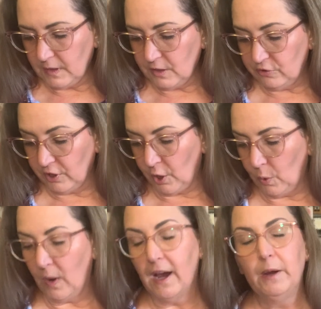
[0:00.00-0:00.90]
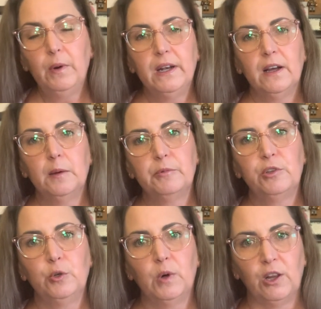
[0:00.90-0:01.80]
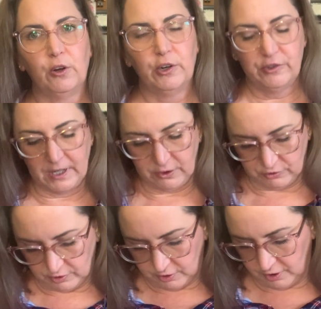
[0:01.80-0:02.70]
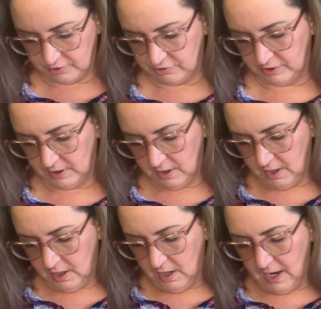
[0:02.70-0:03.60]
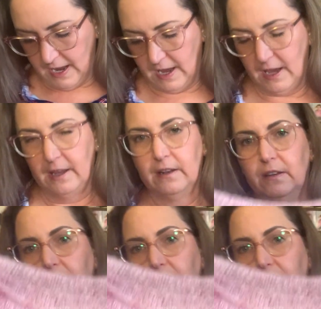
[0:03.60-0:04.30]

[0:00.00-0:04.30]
So I went up to a large, extra large, and